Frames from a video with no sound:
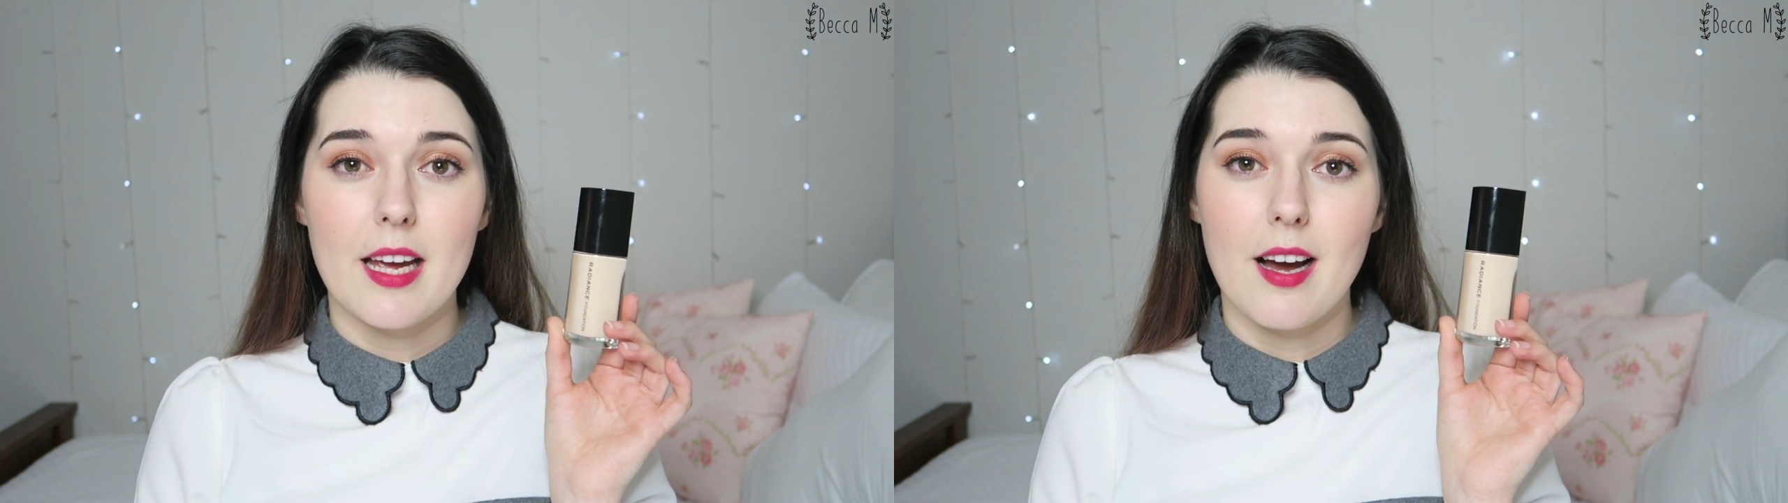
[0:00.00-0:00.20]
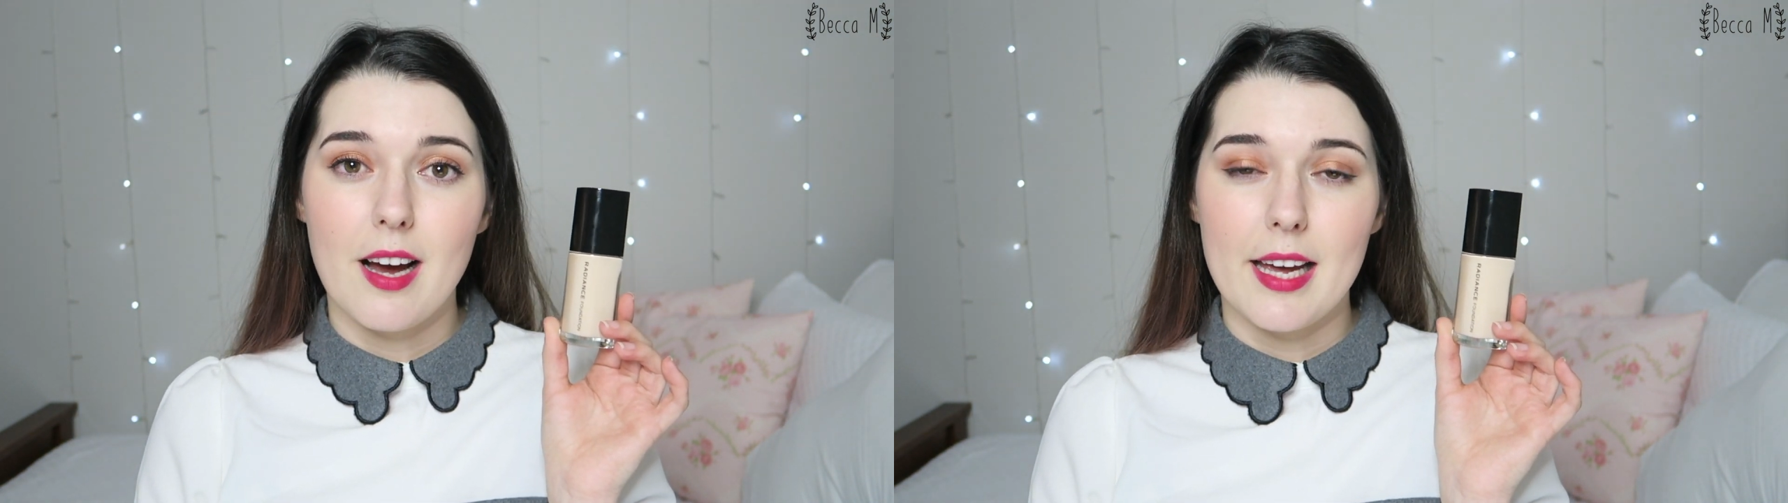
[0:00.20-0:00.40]

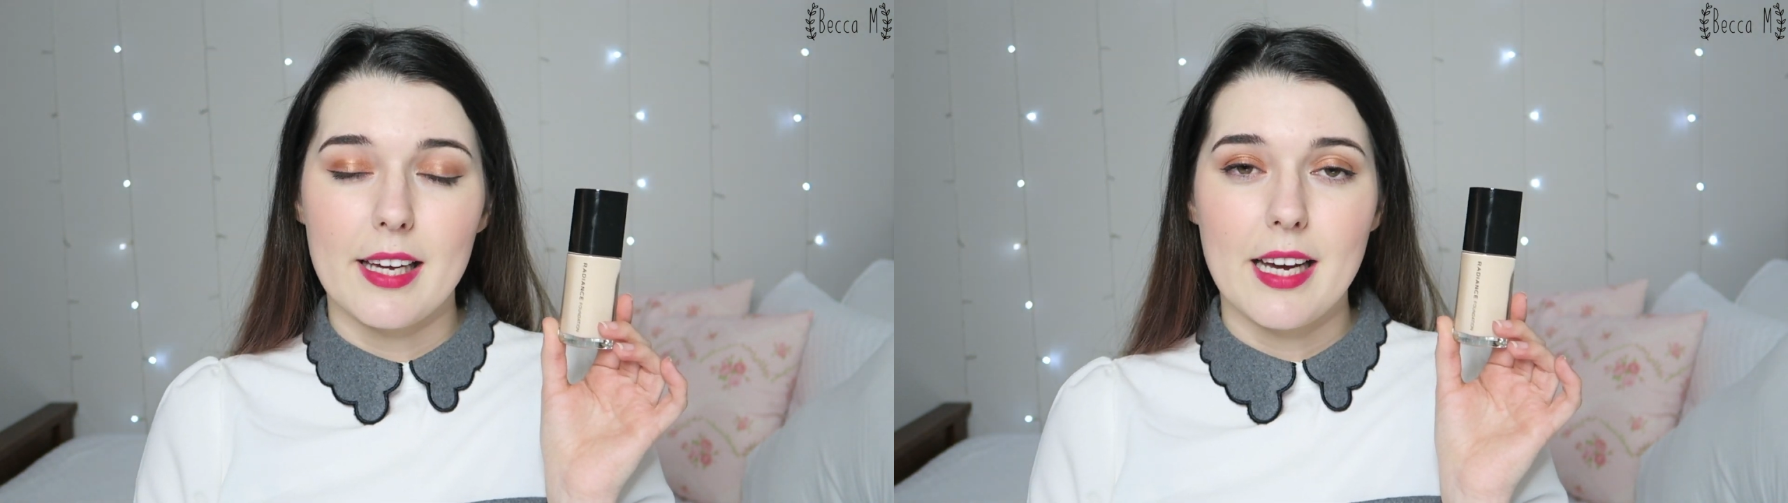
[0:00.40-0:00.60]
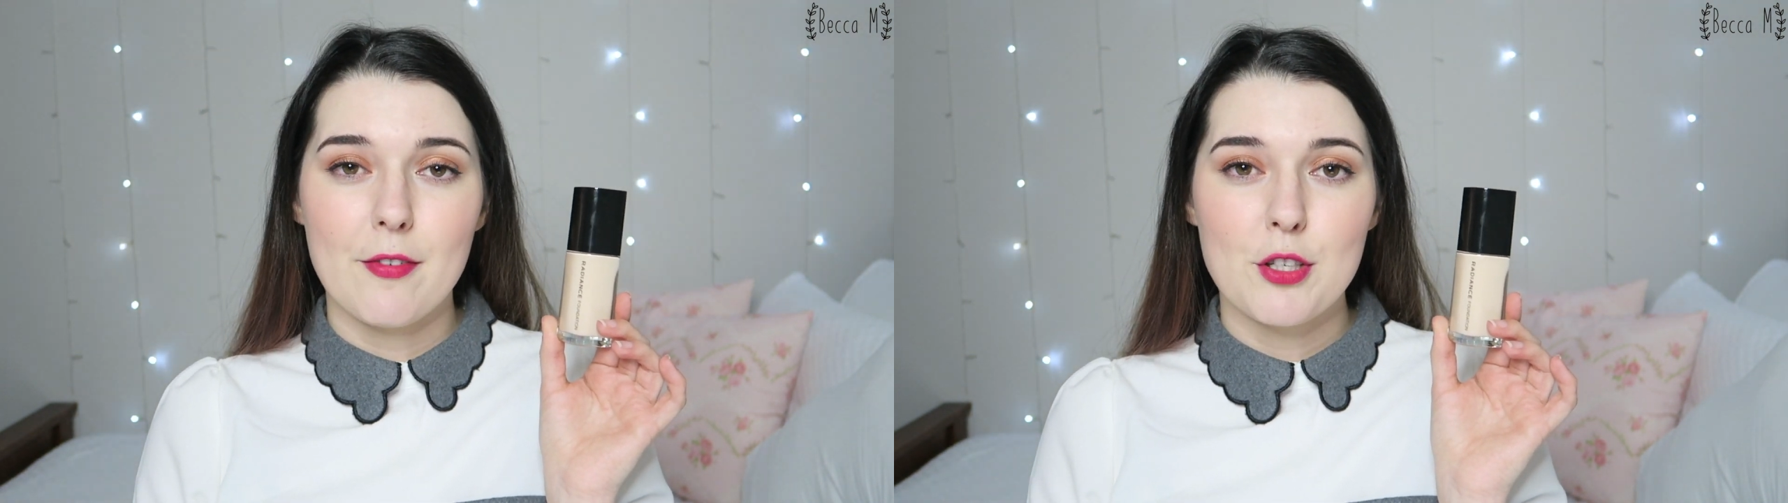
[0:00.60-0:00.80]

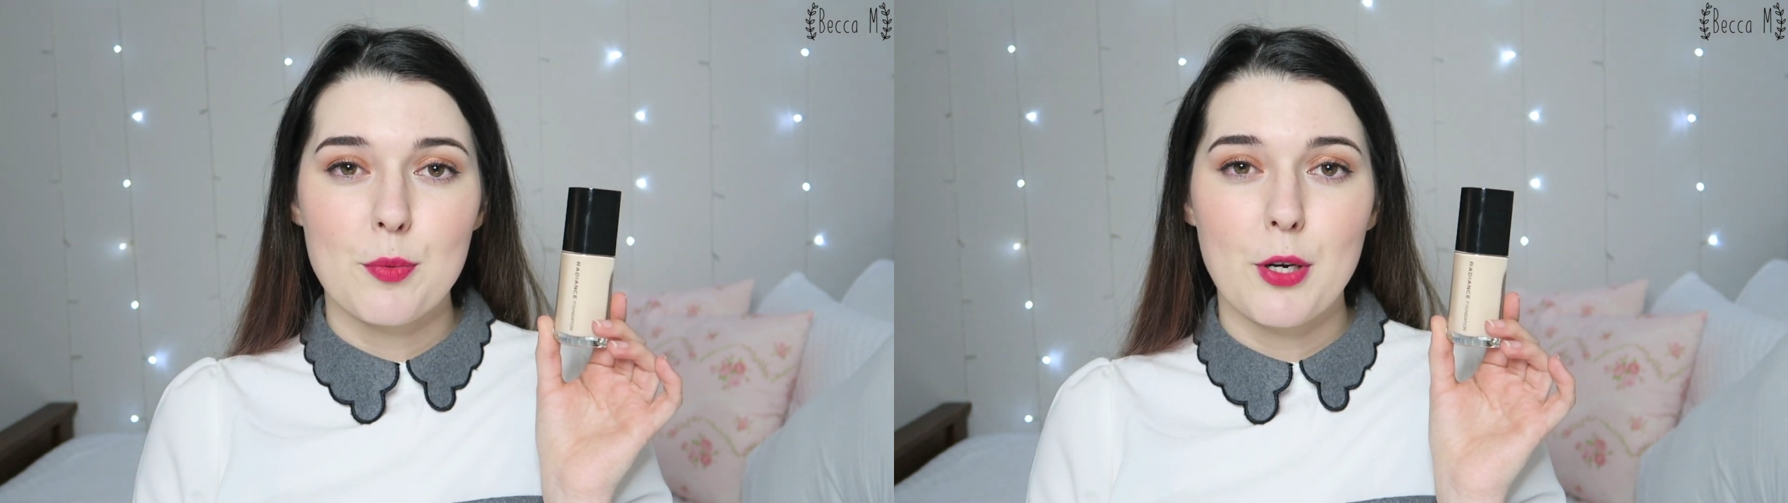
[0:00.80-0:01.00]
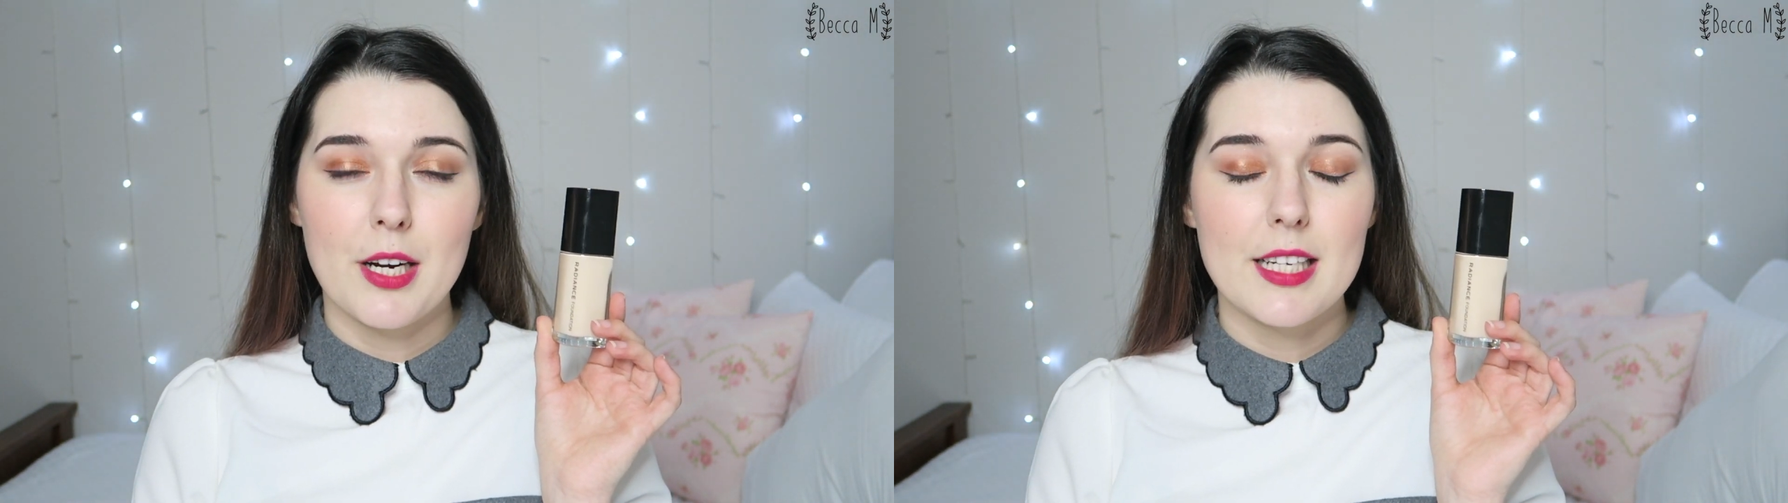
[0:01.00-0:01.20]
higher
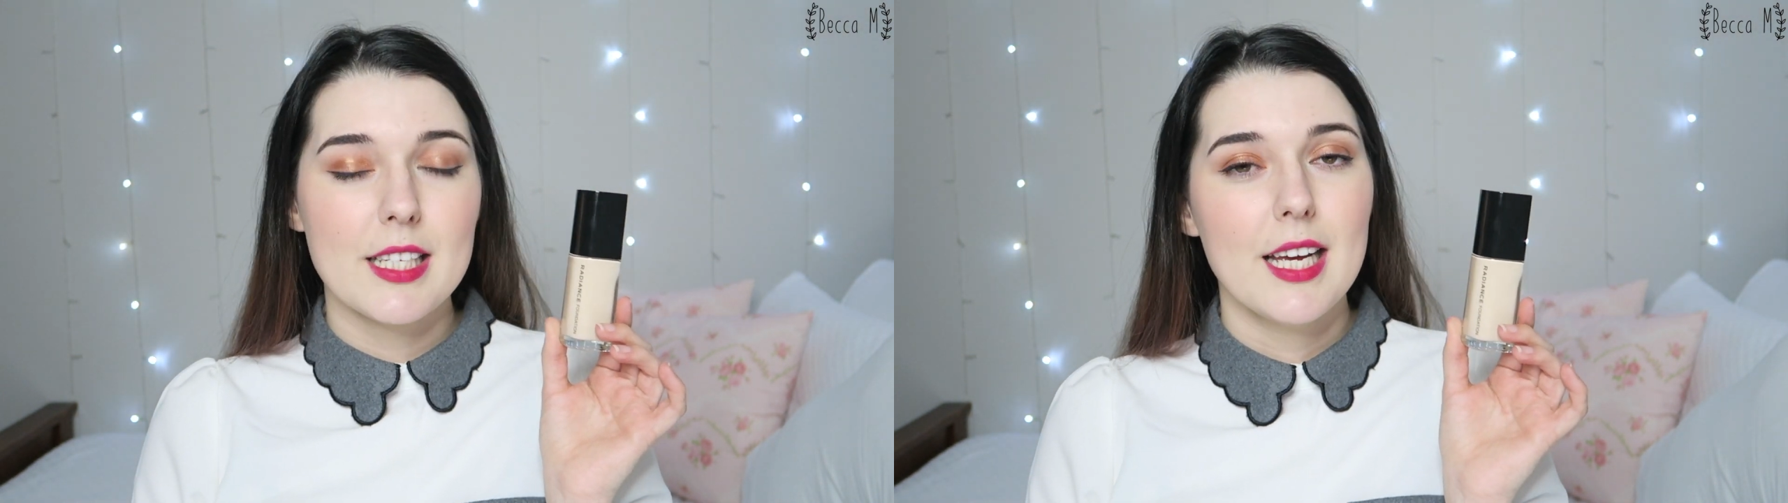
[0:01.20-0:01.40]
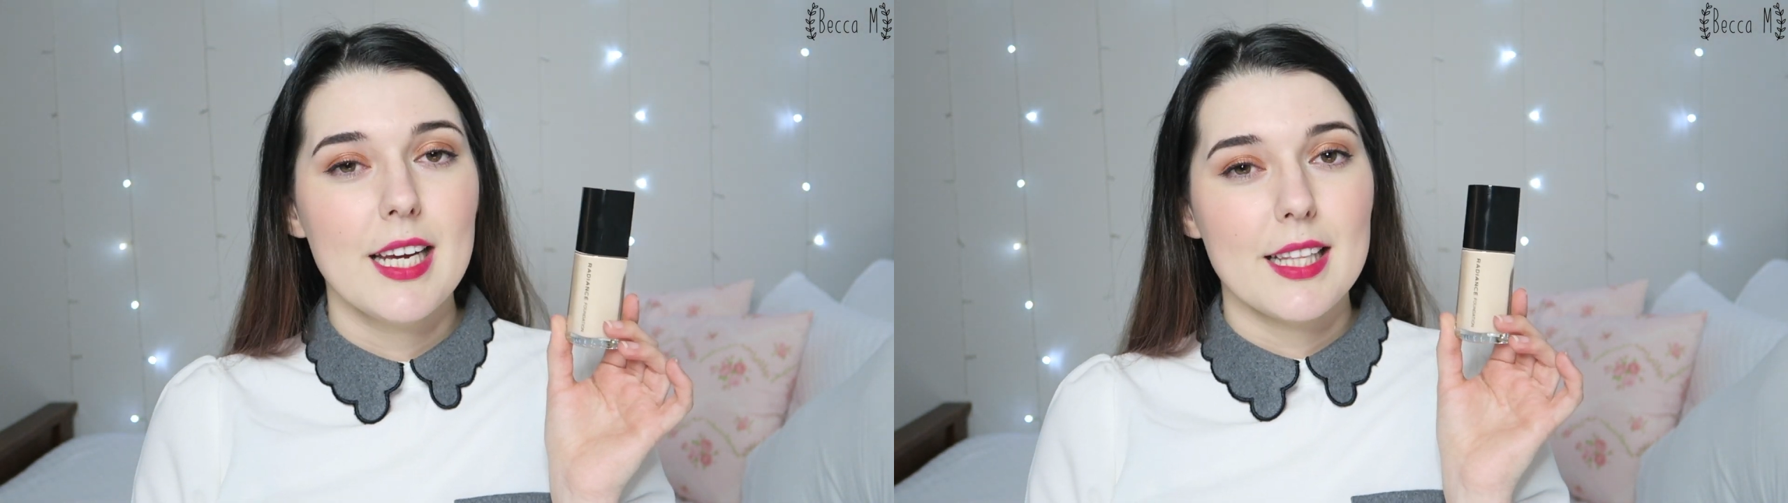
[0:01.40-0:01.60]
coverage product,